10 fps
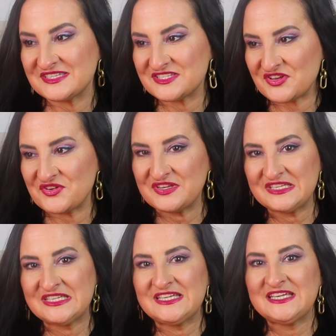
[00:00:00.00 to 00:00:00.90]
So
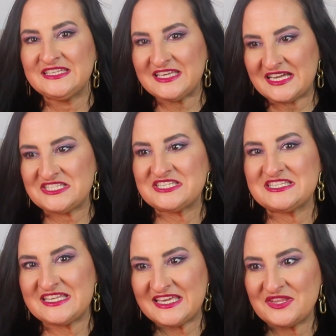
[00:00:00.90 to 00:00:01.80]
yeah,
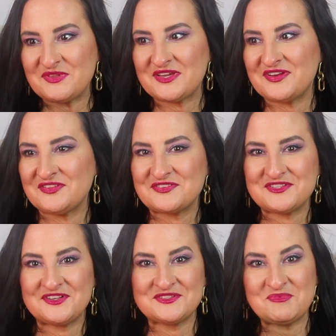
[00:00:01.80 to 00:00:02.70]
just take it with a grain of
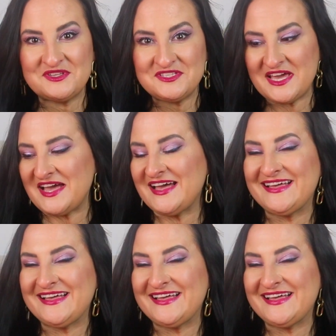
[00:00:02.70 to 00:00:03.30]
salt. But yeah,